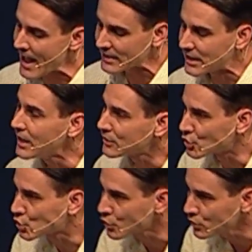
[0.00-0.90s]
had to get the
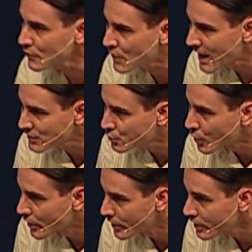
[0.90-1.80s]
truth of God's
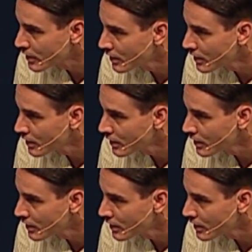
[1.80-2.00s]
Word.